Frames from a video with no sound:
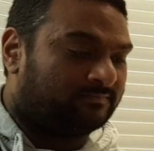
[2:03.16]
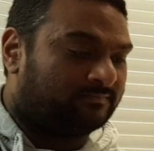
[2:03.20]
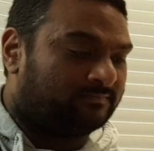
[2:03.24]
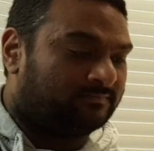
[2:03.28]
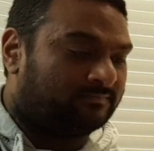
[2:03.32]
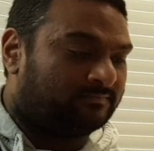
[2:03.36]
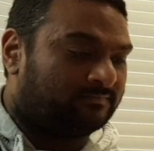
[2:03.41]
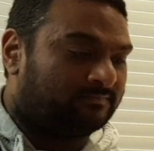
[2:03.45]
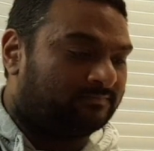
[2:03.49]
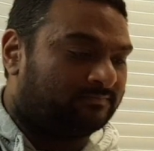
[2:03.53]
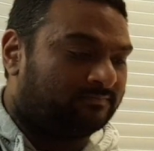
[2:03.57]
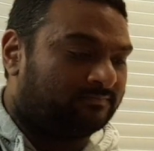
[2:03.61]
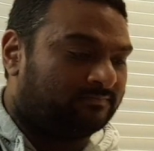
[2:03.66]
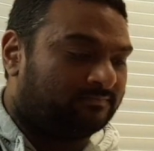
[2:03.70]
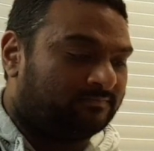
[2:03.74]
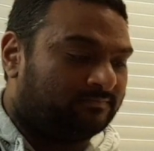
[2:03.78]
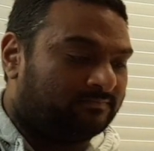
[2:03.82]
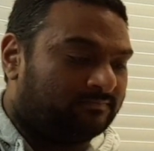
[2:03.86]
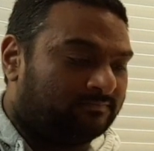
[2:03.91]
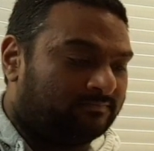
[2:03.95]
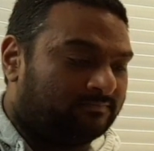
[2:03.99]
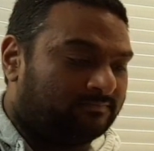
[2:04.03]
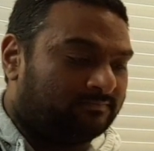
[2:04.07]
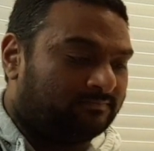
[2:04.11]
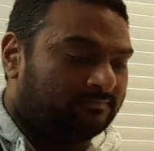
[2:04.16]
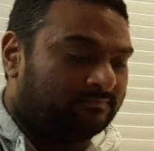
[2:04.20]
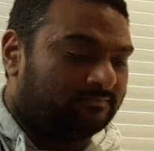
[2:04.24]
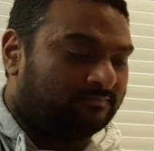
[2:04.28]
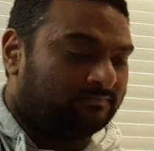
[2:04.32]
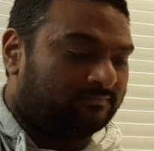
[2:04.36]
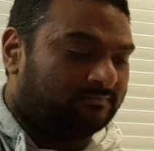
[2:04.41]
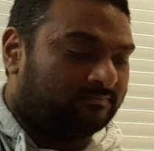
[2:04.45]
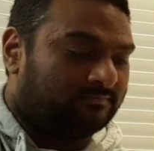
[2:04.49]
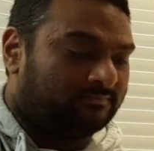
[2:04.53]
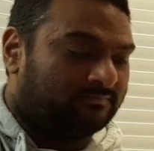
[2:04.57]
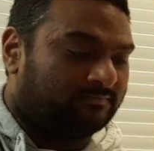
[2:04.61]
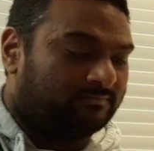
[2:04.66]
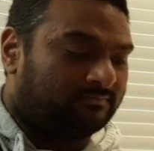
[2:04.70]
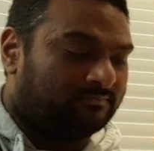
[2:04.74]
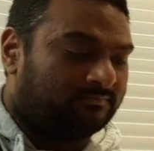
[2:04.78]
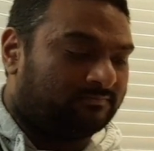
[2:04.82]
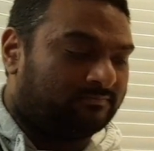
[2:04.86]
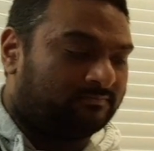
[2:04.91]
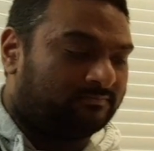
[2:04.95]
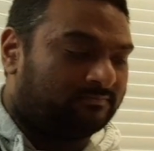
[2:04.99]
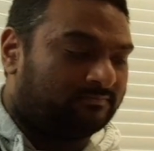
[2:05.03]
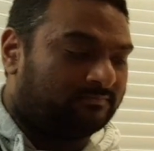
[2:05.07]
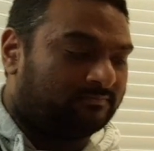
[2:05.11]

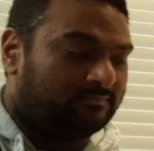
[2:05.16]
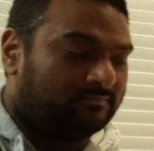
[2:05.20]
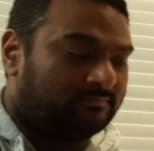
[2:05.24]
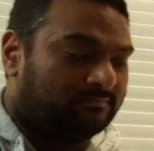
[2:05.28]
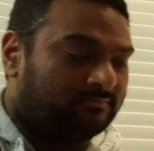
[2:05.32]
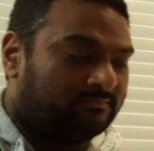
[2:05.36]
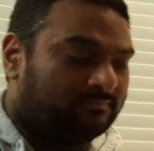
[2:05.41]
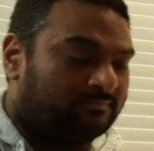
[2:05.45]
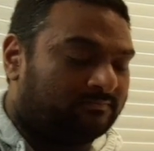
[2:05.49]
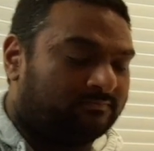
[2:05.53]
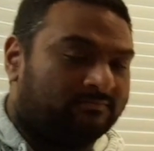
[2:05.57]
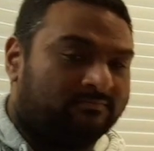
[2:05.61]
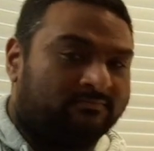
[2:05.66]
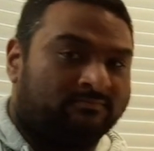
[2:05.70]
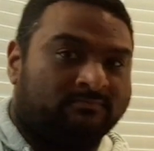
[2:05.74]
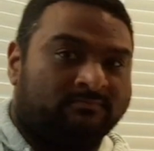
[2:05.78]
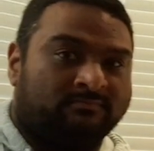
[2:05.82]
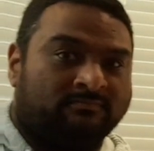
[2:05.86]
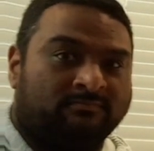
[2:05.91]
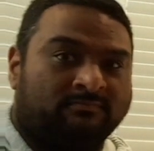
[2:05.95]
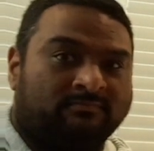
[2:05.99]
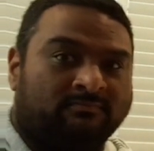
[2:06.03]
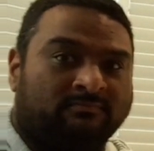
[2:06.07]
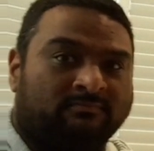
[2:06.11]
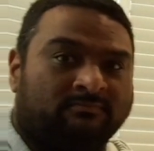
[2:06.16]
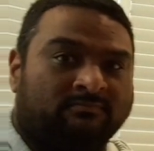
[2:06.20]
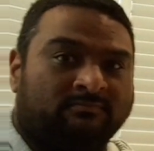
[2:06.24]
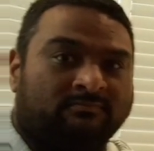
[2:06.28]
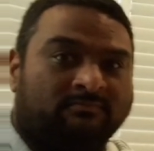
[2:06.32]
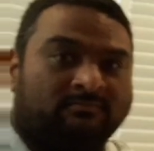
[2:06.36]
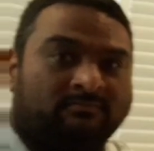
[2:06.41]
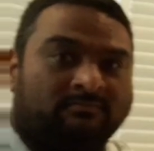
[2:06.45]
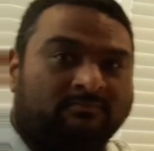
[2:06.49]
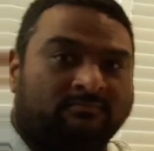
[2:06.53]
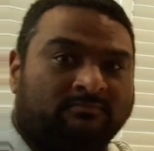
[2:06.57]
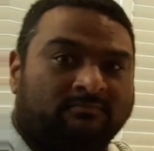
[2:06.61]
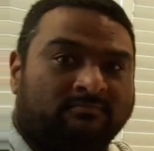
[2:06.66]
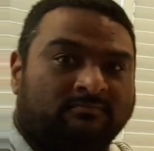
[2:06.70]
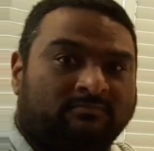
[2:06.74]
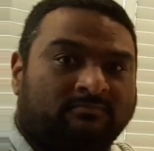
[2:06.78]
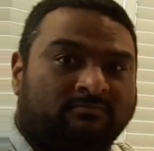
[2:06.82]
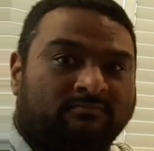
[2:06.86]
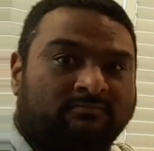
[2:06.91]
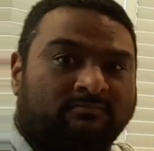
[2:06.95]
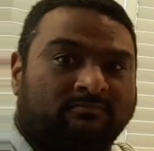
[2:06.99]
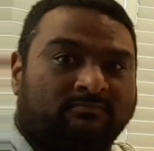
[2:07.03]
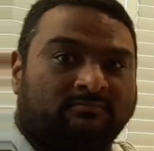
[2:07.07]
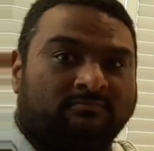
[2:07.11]

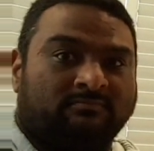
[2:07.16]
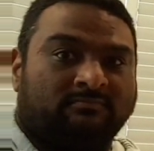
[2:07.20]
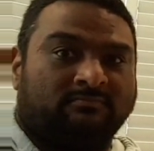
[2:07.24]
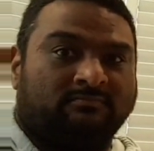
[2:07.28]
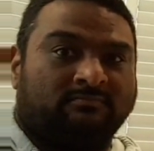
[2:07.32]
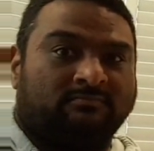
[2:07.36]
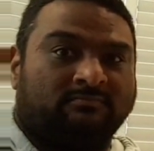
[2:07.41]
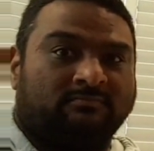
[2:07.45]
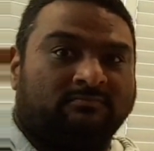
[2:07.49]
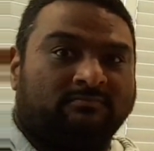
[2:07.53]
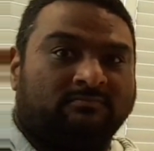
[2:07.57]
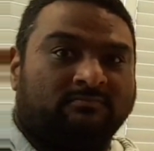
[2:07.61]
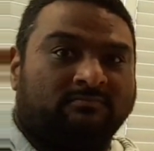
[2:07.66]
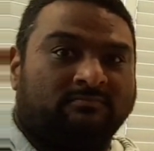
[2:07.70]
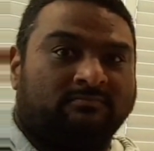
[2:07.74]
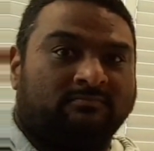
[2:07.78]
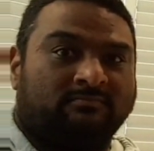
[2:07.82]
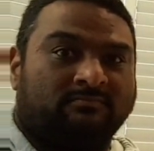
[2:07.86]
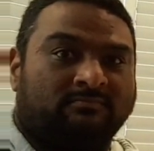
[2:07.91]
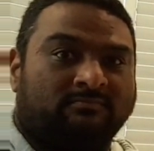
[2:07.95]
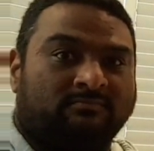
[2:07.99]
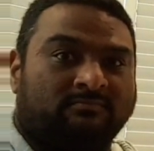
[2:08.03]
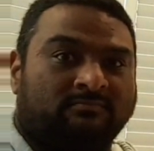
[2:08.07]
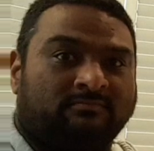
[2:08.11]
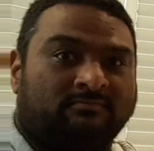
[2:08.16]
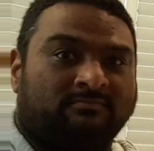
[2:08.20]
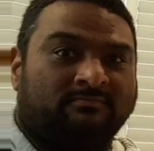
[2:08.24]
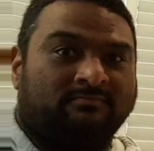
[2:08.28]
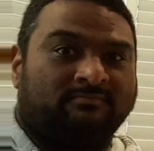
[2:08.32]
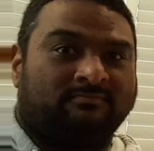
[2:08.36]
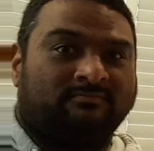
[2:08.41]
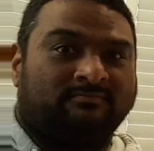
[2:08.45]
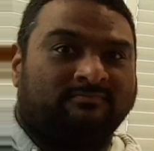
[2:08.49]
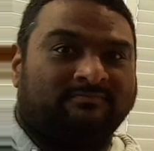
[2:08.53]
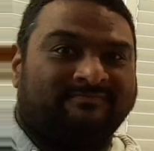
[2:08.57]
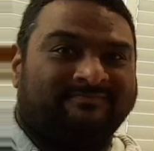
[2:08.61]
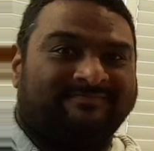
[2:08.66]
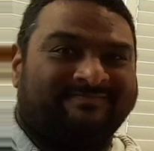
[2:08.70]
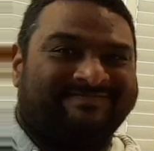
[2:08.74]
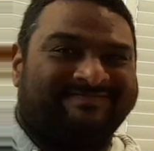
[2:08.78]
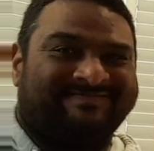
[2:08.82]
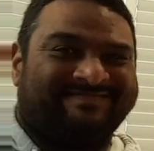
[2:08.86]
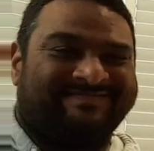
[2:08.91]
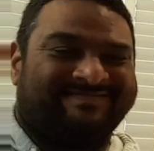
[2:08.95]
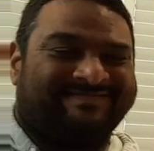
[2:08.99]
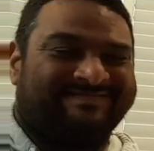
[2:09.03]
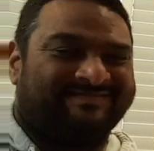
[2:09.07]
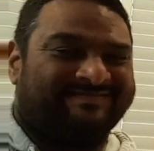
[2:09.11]

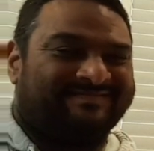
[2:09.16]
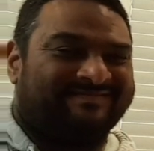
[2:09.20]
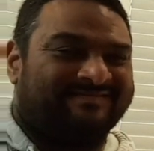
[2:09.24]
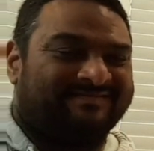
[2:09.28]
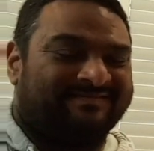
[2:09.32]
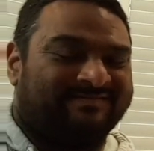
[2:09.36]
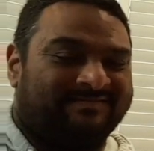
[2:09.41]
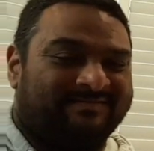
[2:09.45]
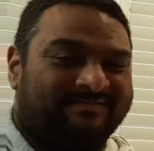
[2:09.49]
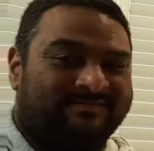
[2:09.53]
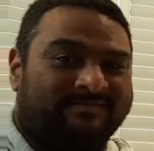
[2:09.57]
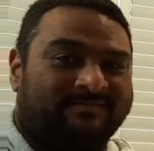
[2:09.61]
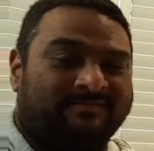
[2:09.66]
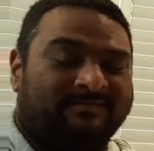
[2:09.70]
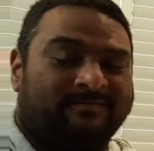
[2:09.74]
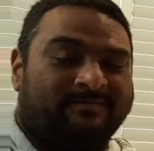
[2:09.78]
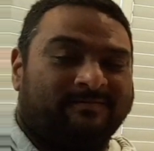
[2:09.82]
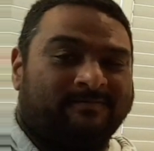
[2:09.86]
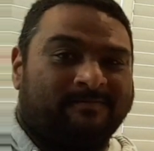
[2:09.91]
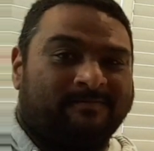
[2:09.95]
This person isn't speaking.